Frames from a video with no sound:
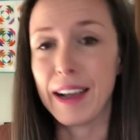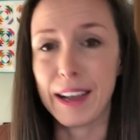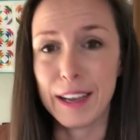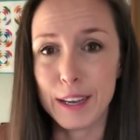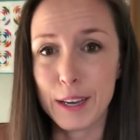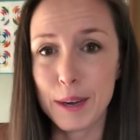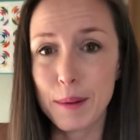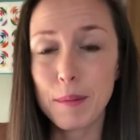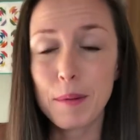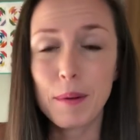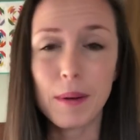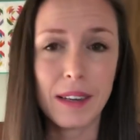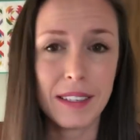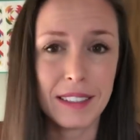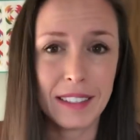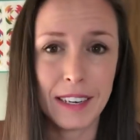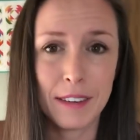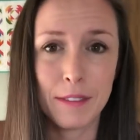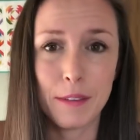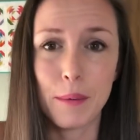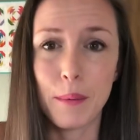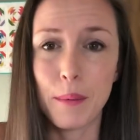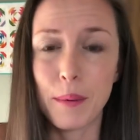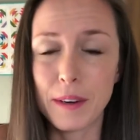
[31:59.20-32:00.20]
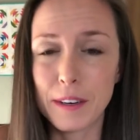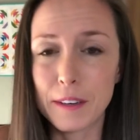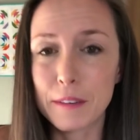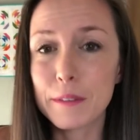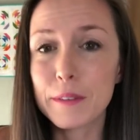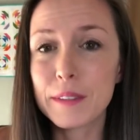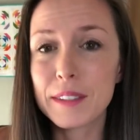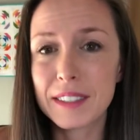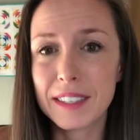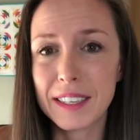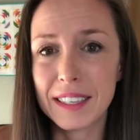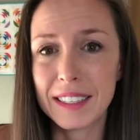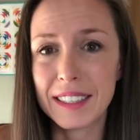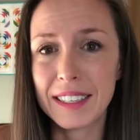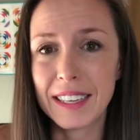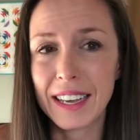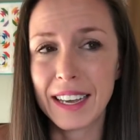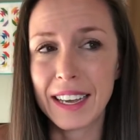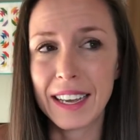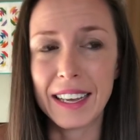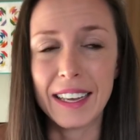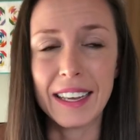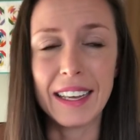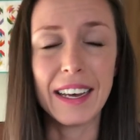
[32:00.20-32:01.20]
I hope you guys have a wonderful
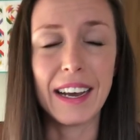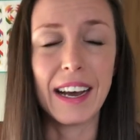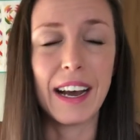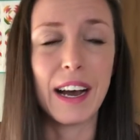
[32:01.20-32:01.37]
Sunday.